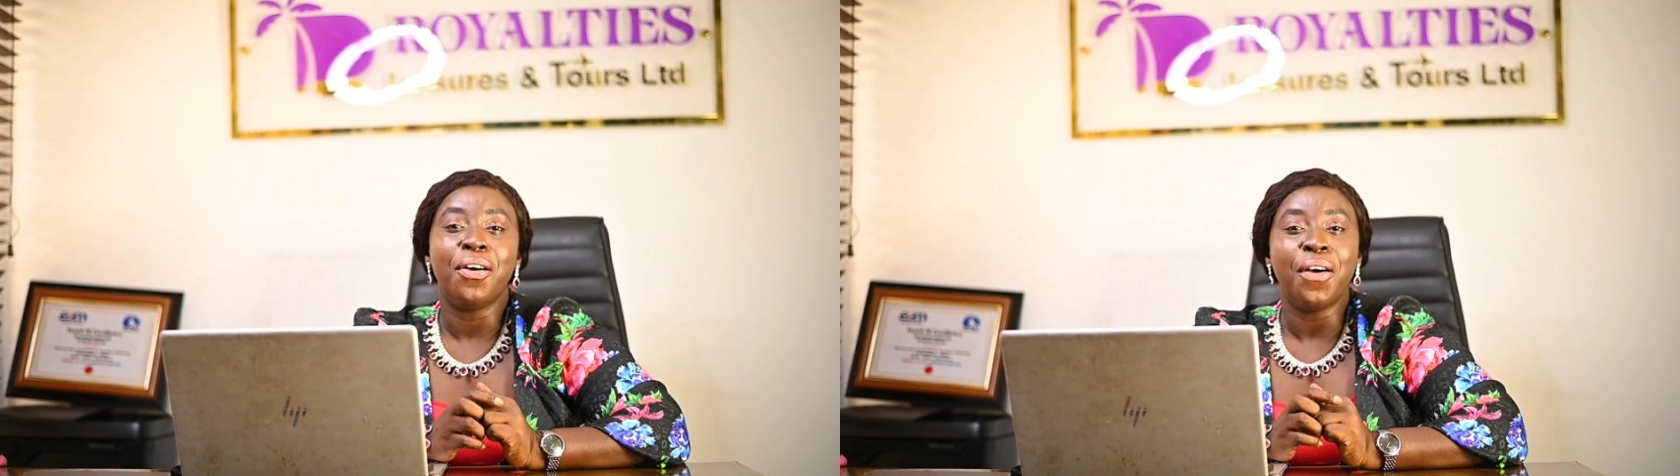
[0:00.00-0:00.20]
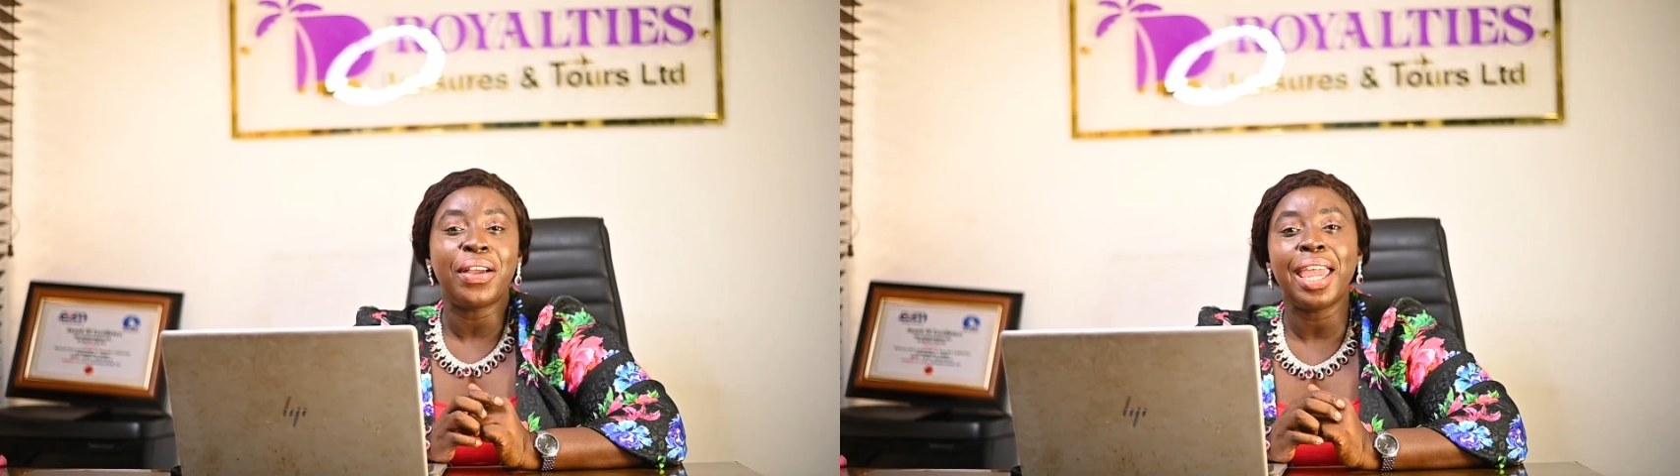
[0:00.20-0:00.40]

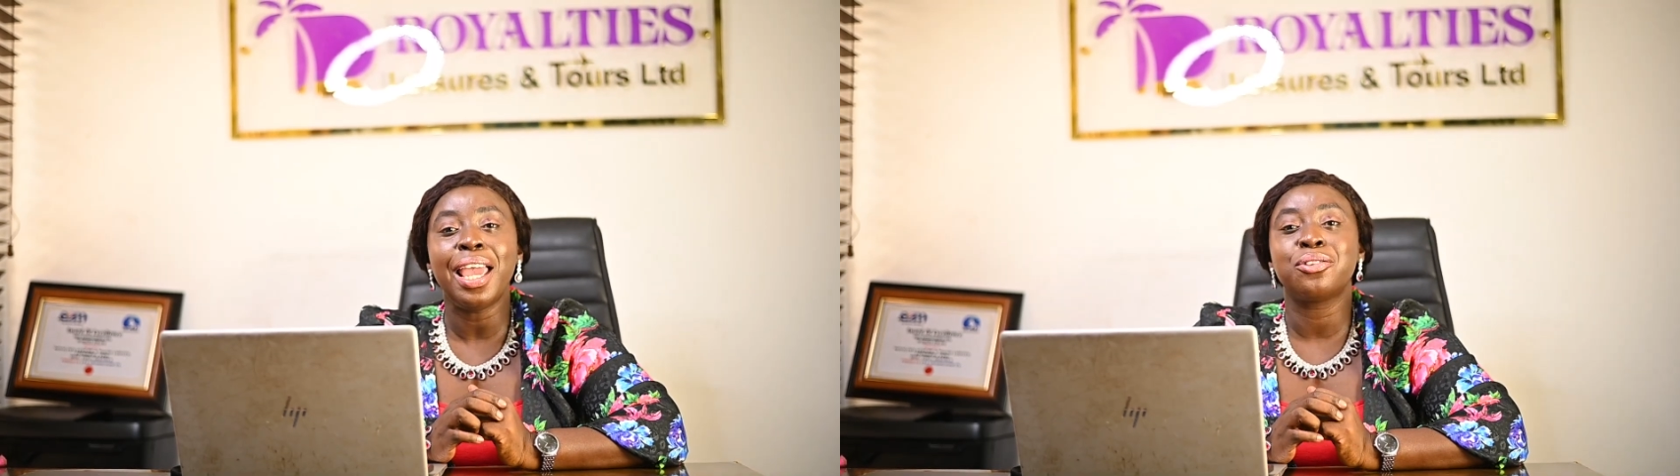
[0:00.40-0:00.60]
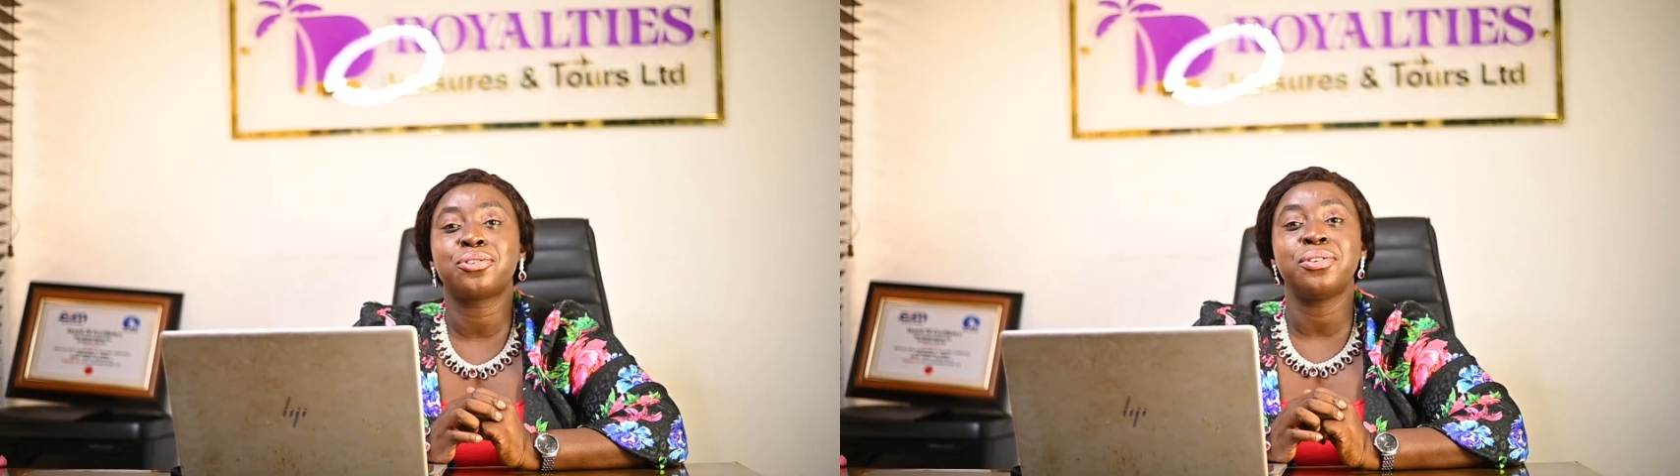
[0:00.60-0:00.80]

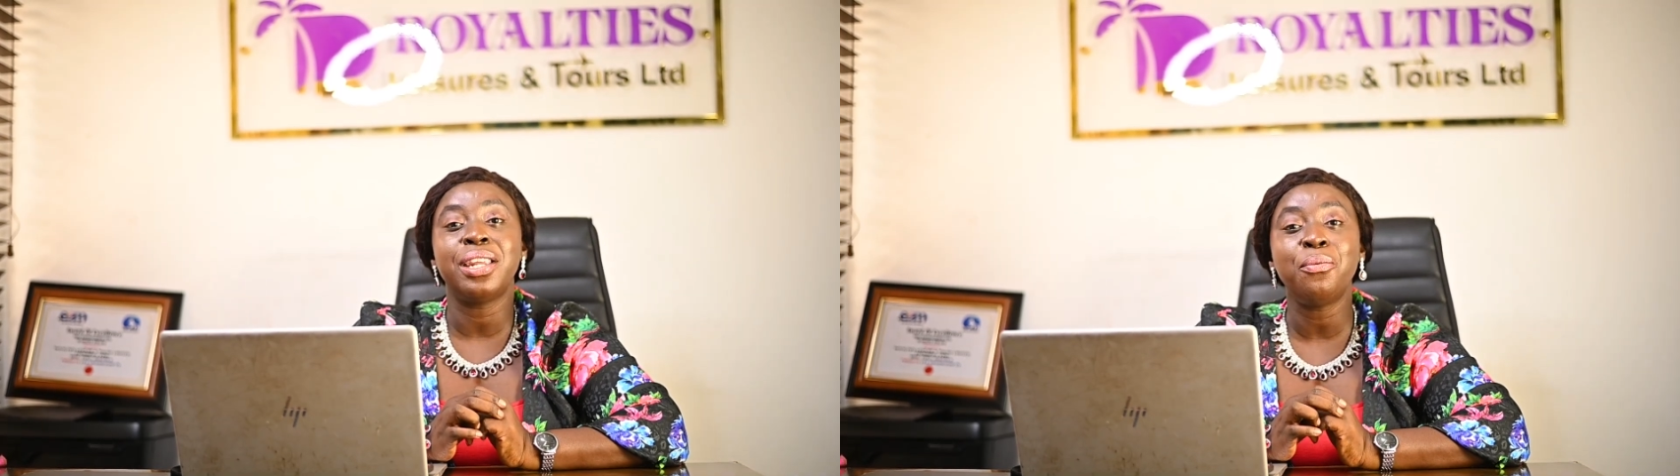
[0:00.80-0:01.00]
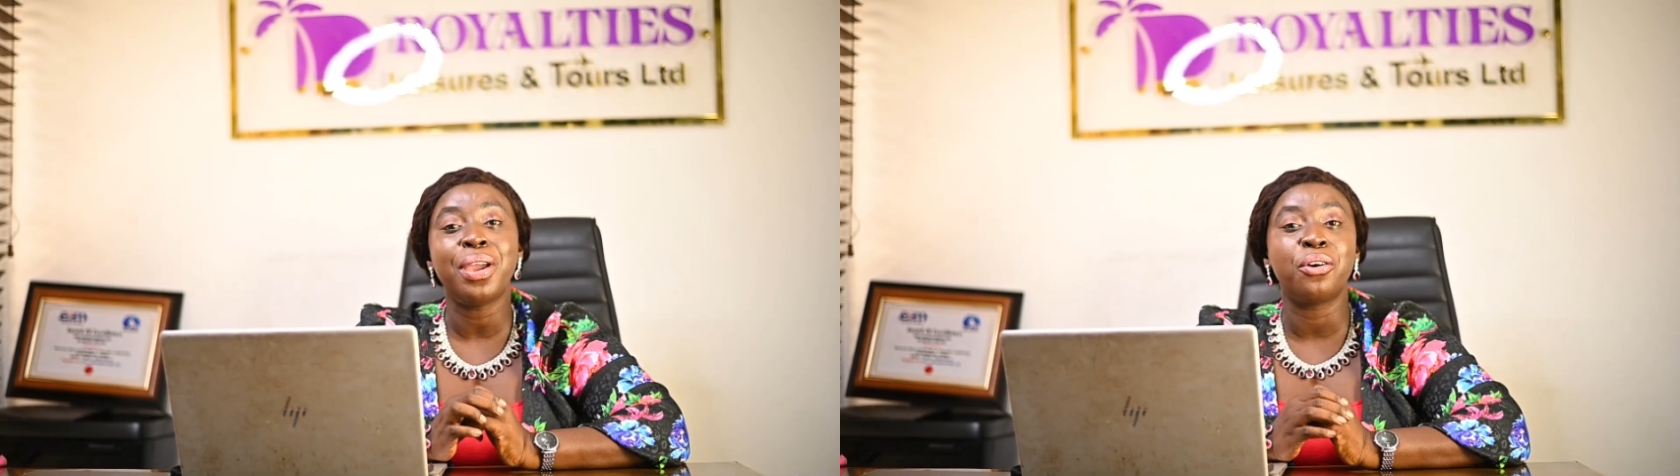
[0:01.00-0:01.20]
Okay,
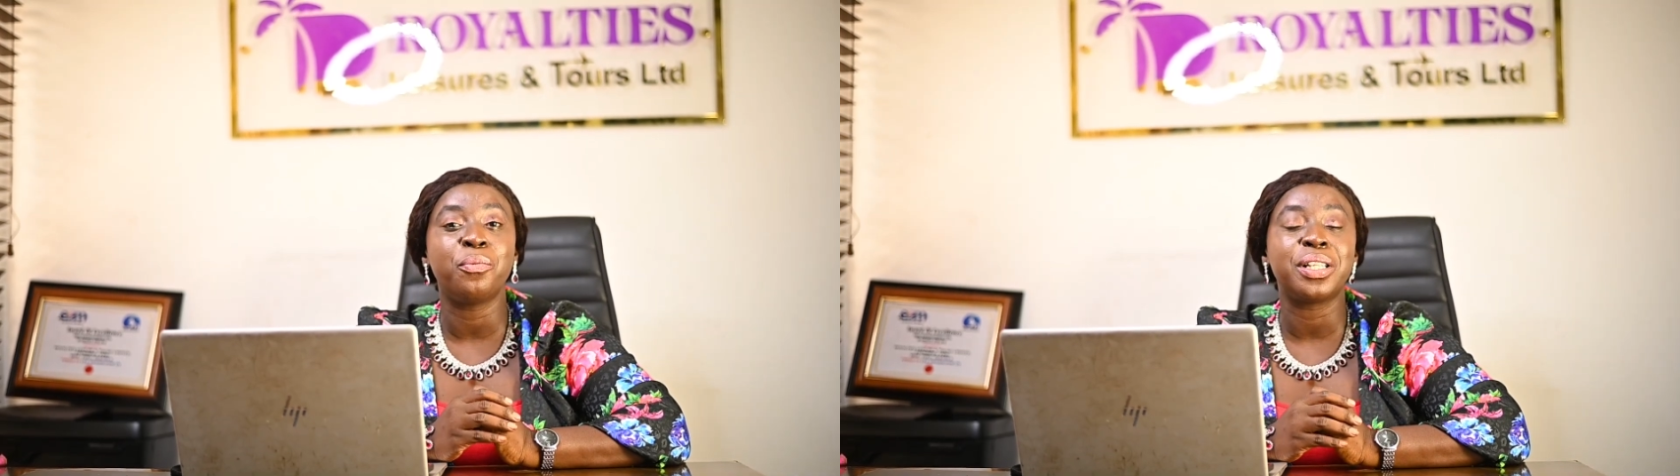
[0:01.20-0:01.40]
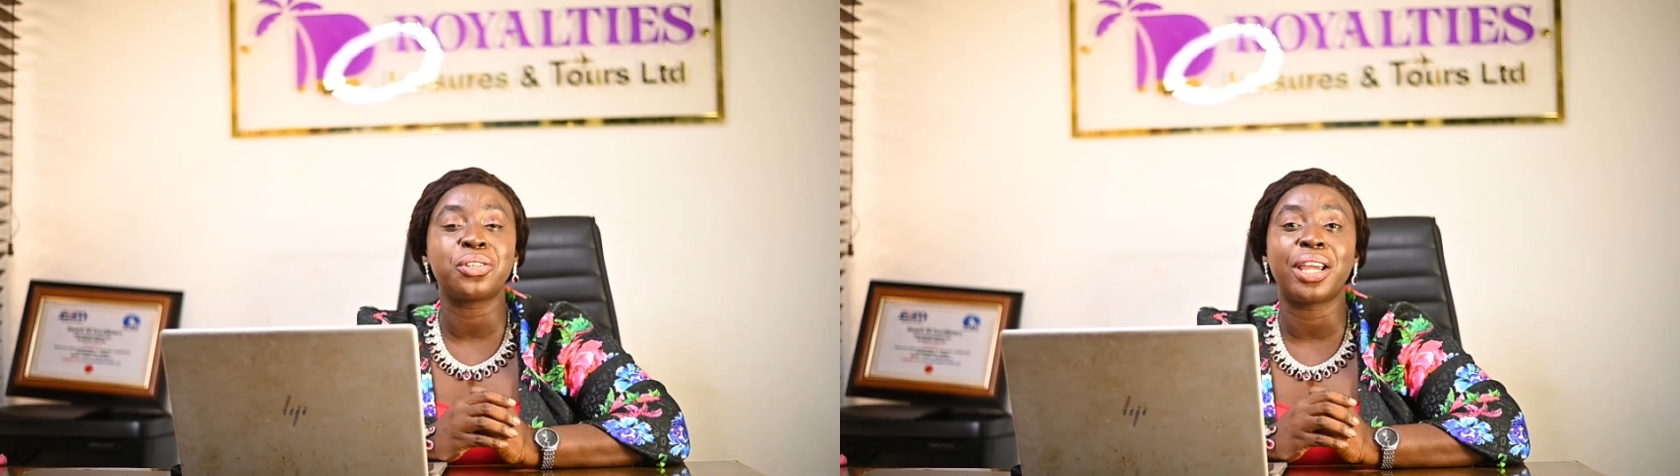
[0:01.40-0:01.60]
today we are going to
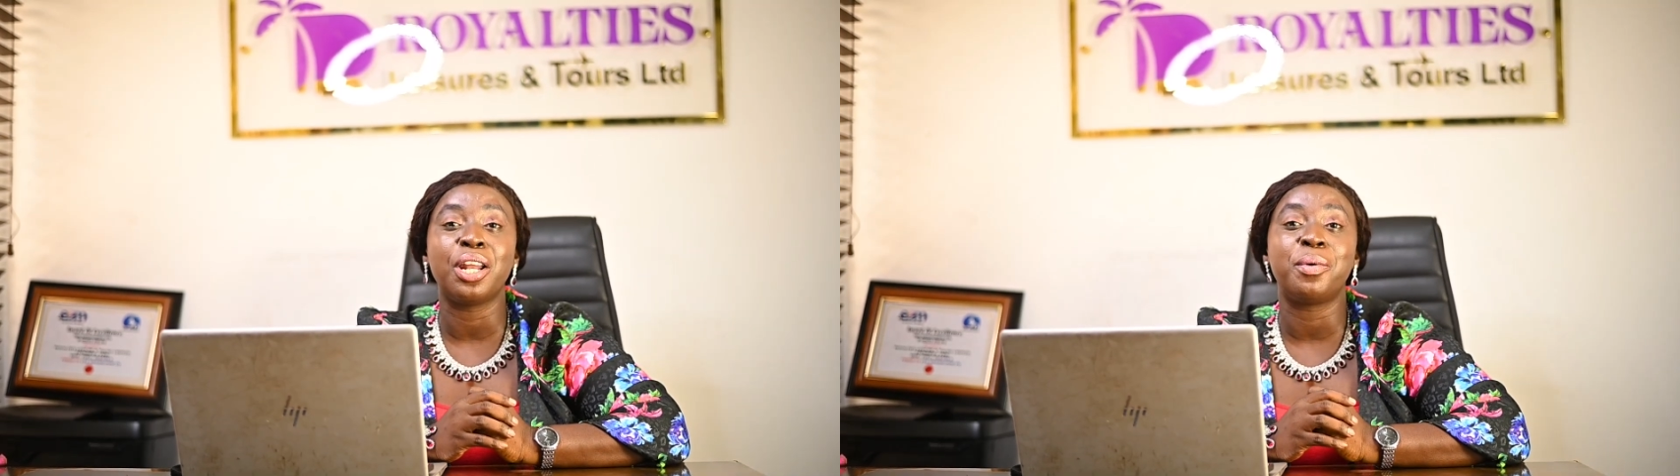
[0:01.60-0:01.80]
be talking